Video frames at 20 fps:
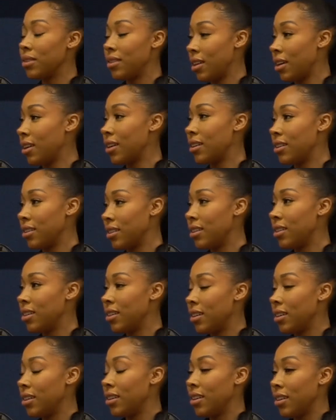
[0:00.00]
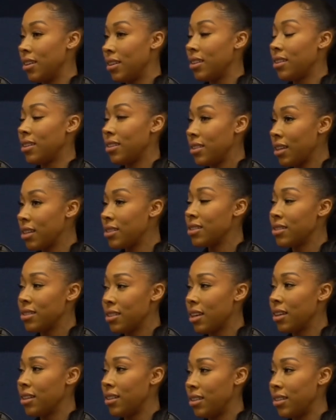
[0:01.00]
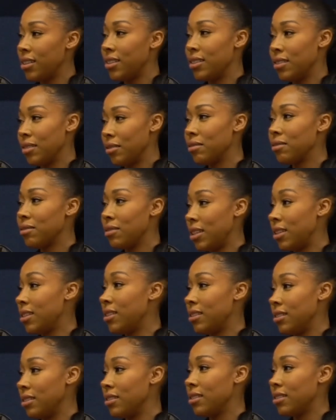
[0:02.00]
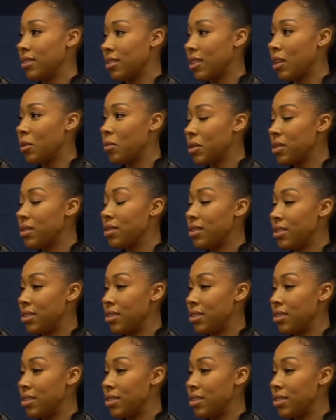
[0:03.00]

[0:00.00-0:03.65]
yeah, that's exactly it. That was the